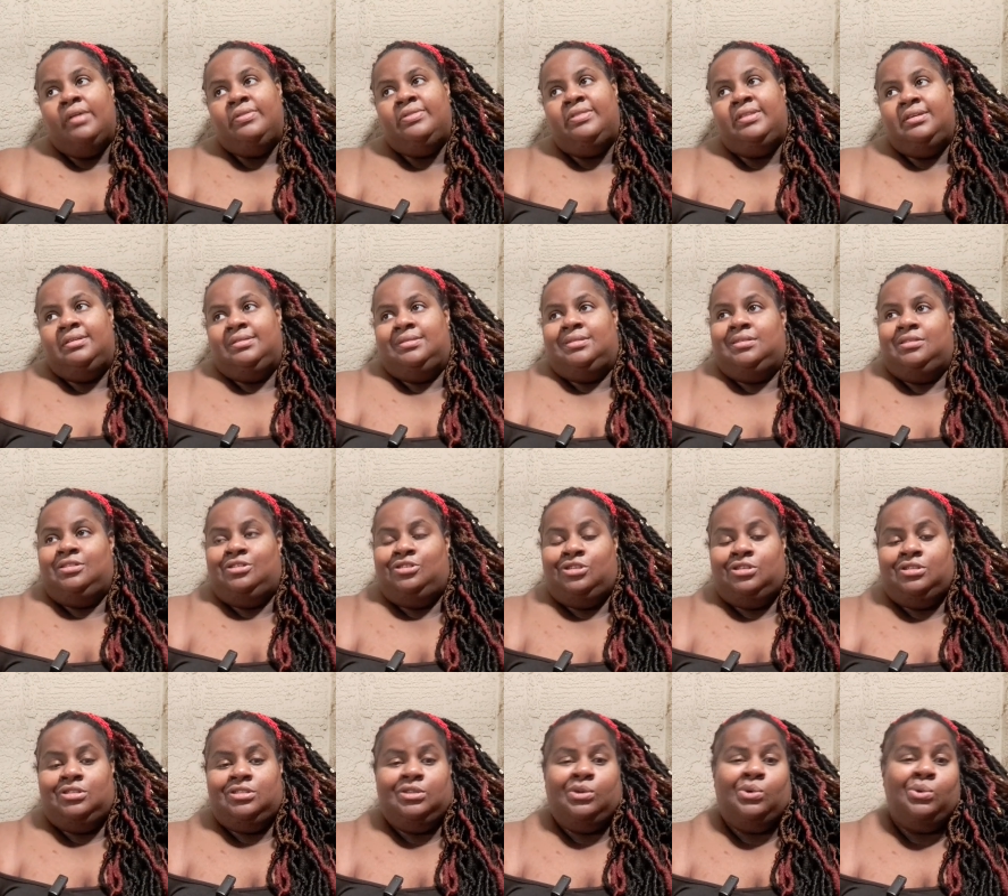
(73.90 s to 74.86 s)
This is
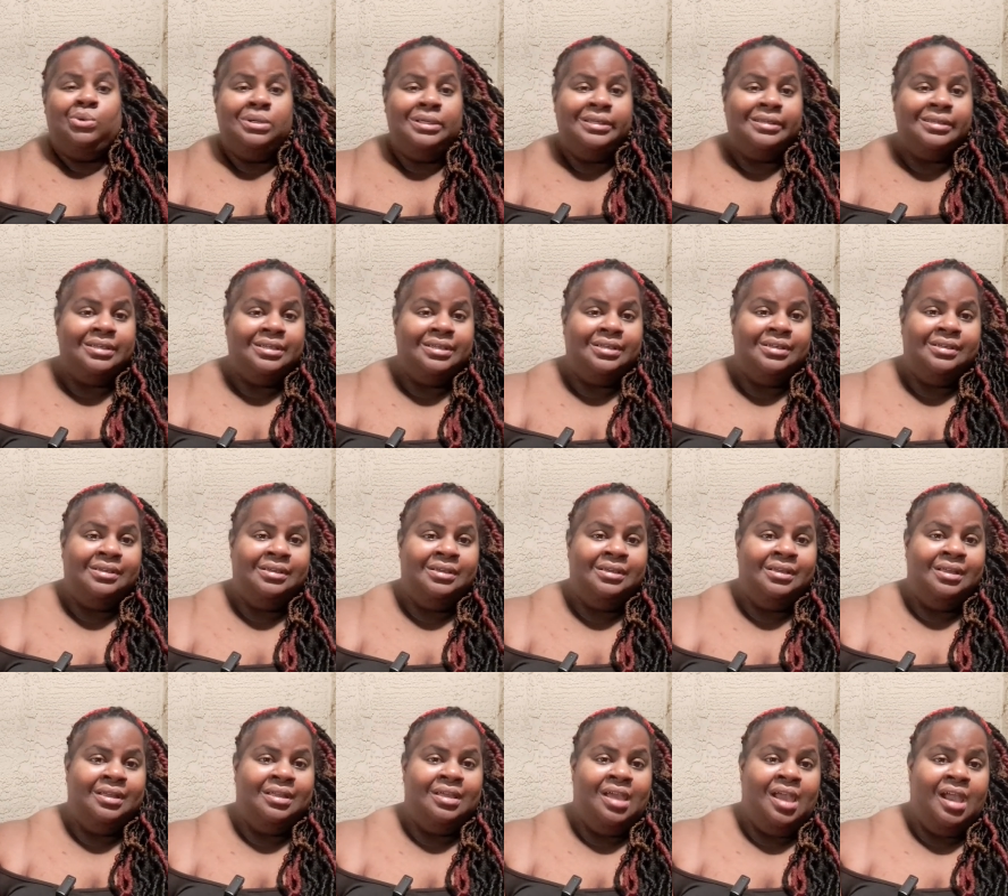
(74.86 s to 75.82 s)
just a quick
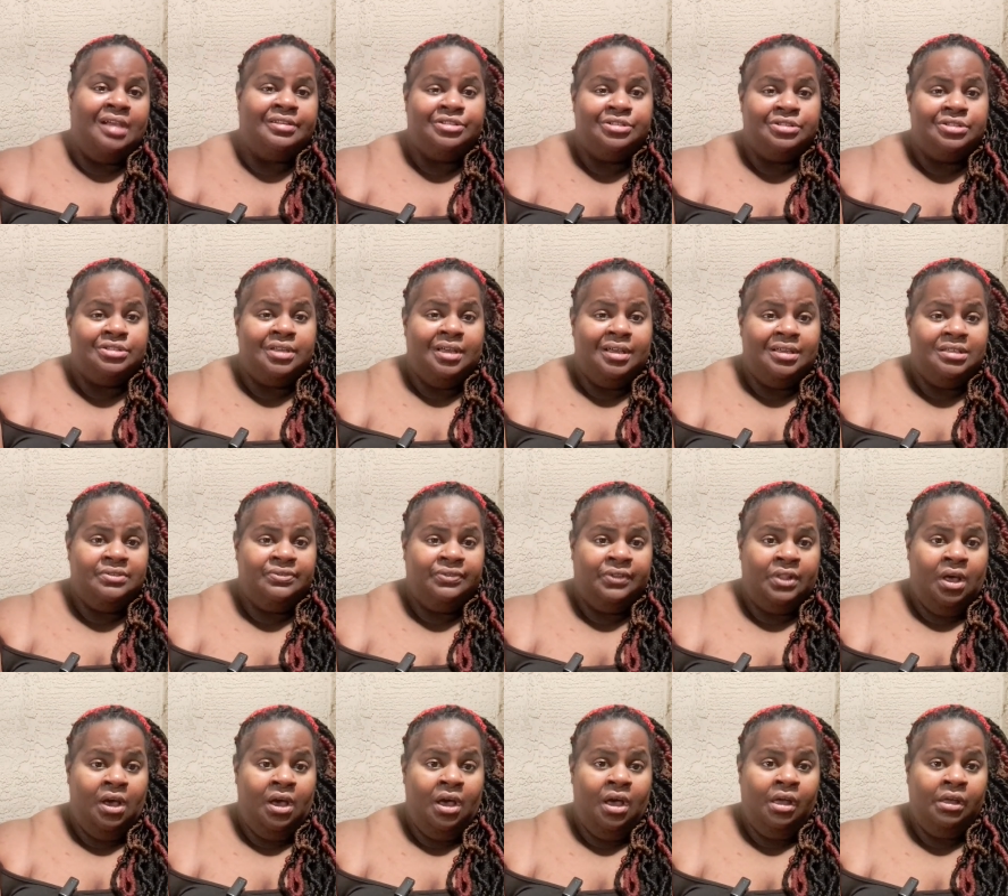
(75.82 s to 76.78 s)
exercise
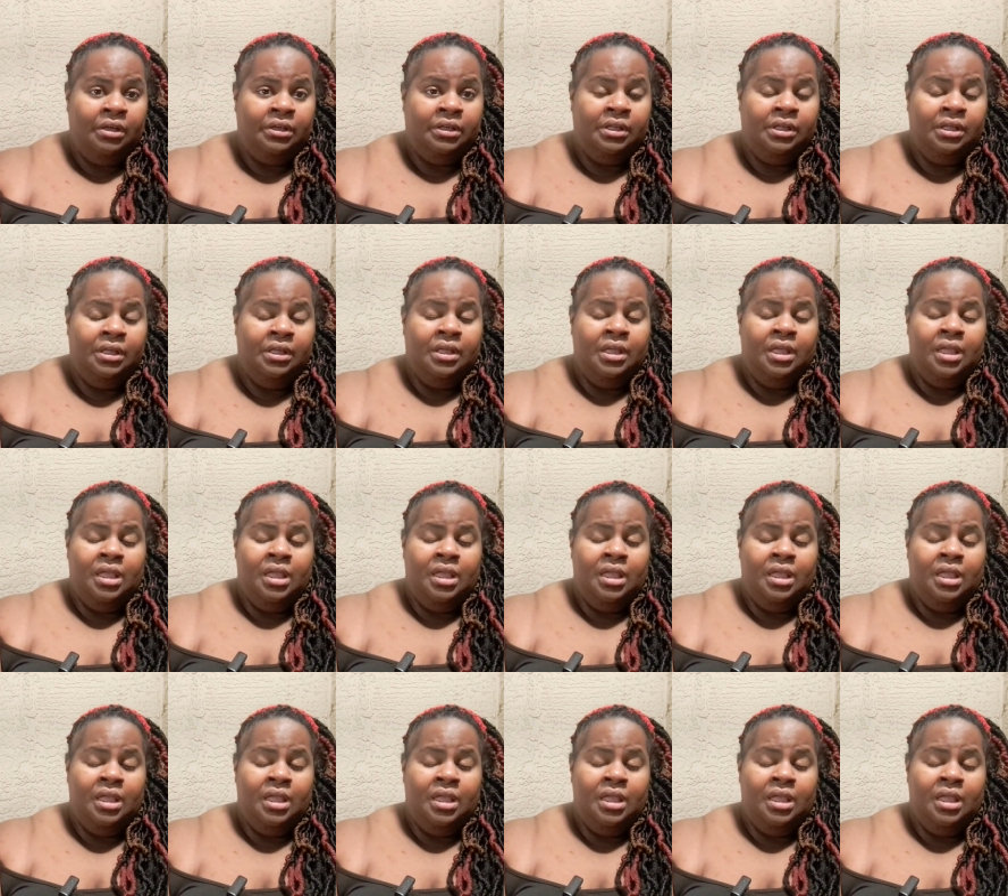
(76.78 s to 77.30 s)
vlog.